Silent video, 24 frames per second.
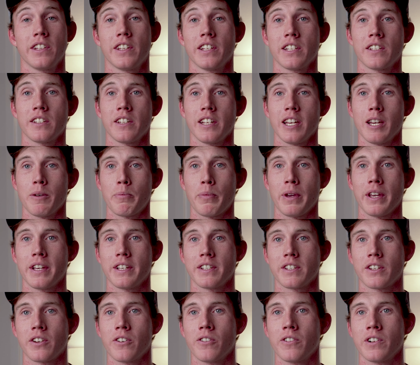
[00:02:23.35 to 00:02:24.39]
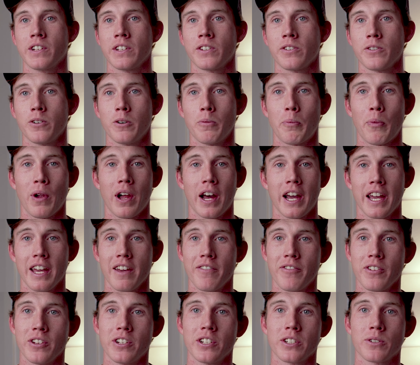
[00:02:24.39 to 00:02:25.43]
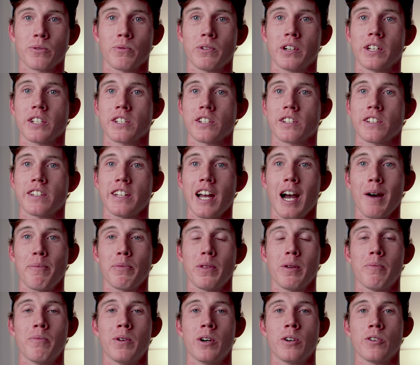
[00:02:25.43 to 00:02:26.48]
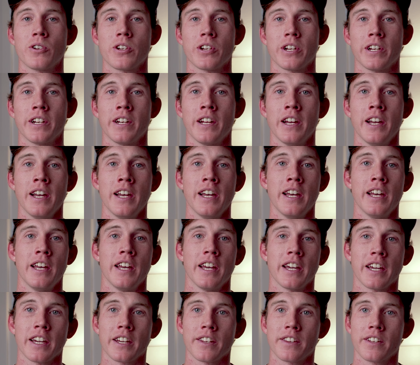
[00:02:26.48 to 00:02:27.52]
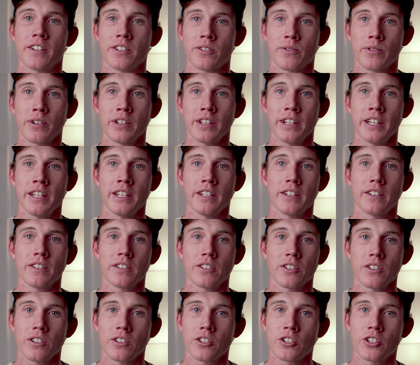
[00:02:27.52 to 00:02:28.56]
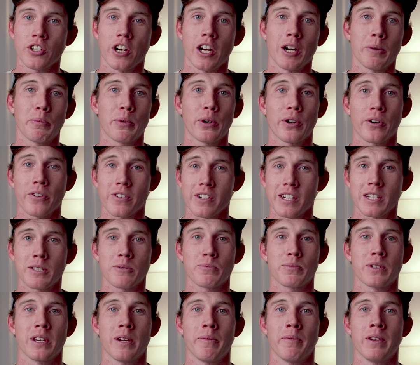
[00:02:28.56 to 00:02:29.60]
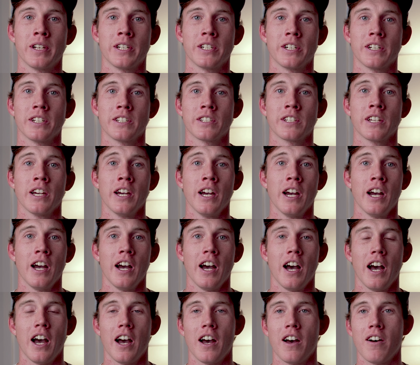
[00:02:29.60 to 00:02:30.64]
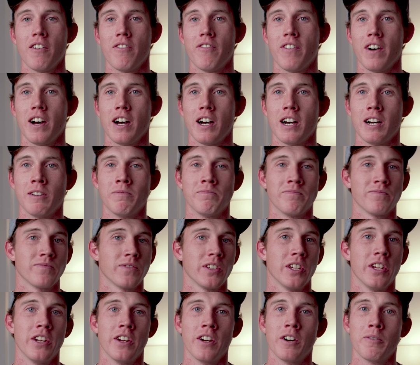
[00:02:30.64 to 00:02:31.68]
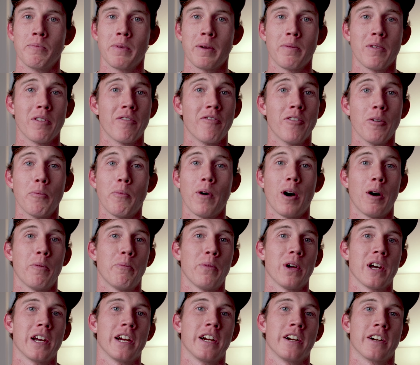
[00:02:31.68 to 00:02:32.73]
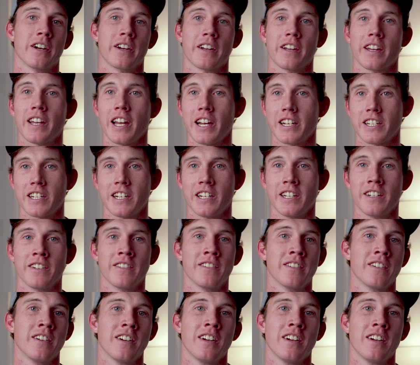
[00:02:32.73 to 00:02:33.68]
this tip is going to apply if you just want to stop the motion and get those really sharp, crisp images of, maybe a football player catching